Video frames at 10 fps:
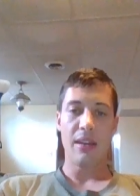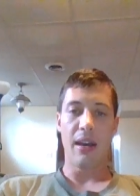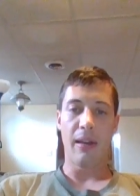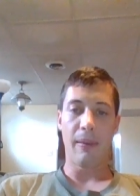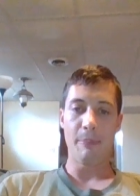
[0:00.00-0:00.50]

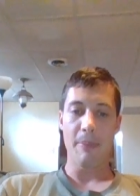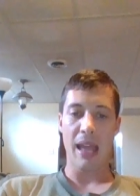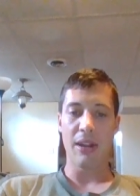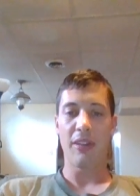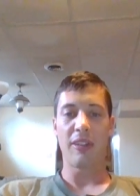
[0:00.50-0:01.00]

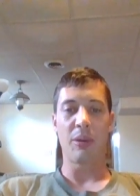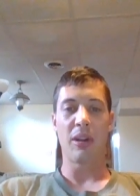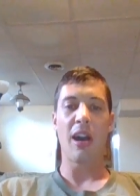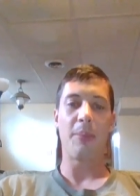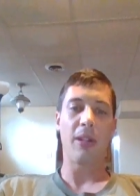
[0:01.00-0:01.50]
I know that there were
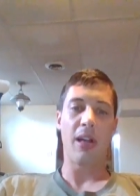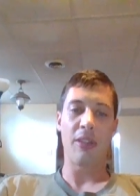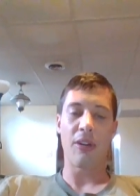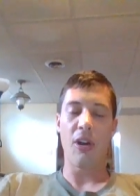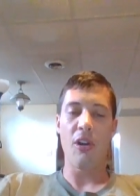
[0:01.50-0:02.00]
a couple
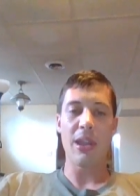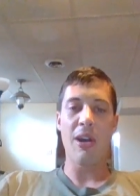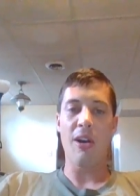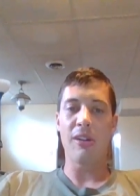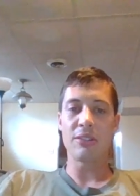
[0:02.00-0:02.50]
other
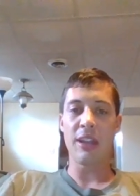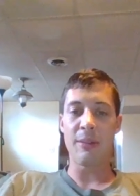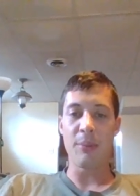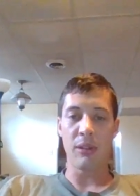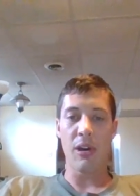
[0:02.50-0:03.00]
OERs like
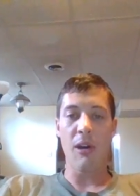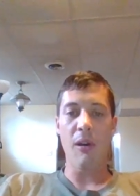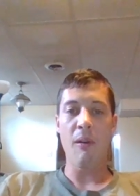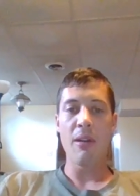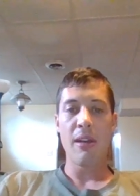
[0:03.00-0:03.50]

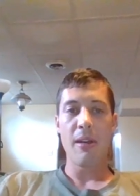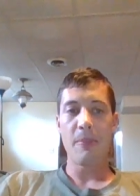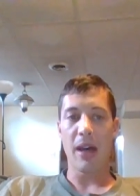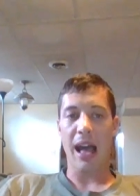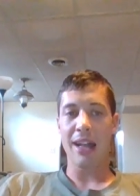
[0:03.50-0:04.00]
Merlot,
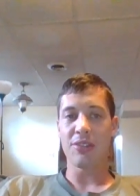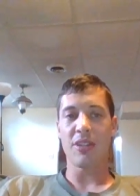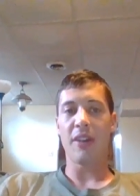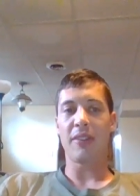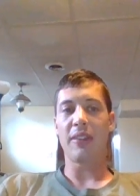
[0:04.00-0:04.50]
but I just
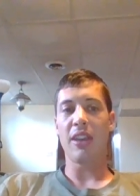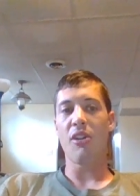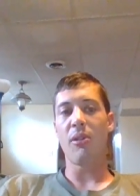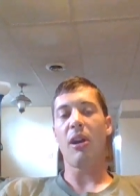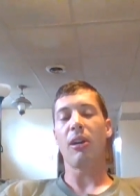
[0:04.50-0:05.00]
thought that the
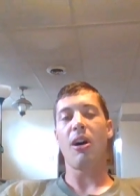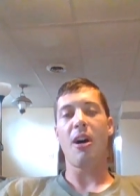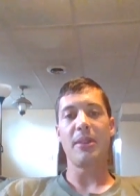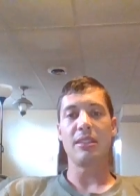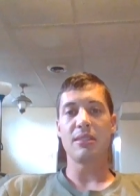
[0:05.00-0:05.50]
OER
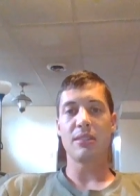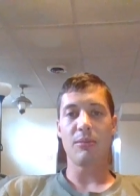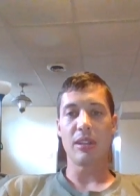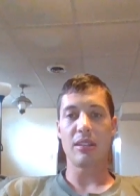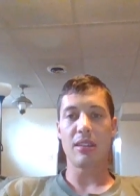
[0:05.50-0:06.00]
Commons
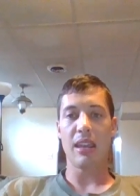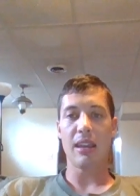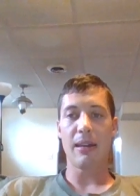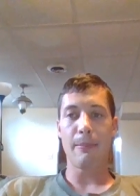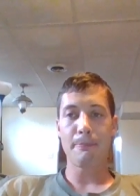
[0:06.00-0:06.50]
was
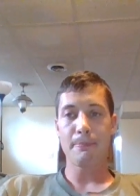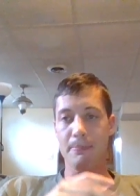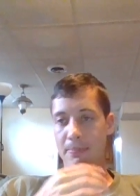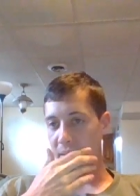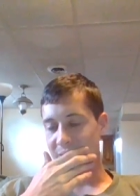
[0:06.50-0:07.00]
the
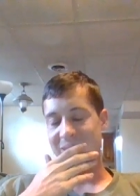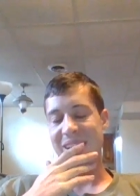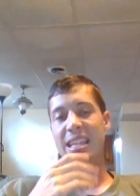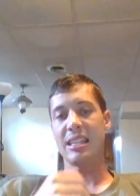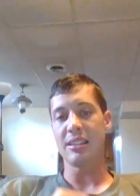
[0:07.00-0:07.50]

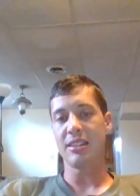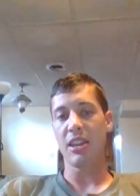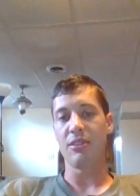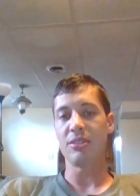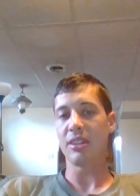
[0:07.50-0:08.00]
easiest to
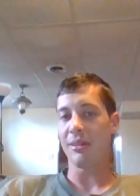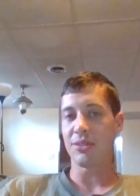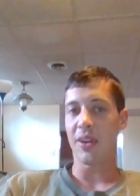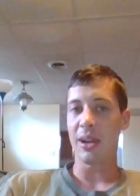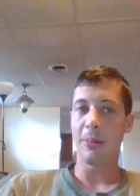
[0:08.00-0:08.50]
use, and I
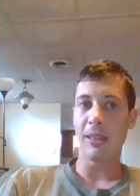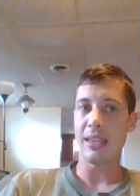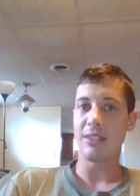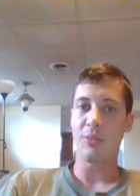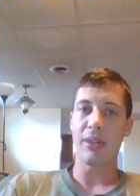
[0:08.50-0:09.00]
was very
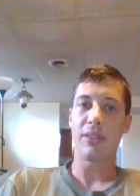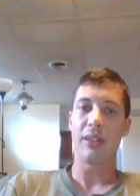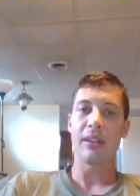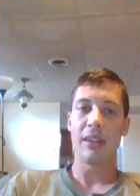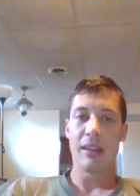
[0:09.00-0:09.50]
pleased with
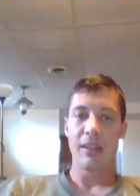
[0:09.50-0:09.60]
it.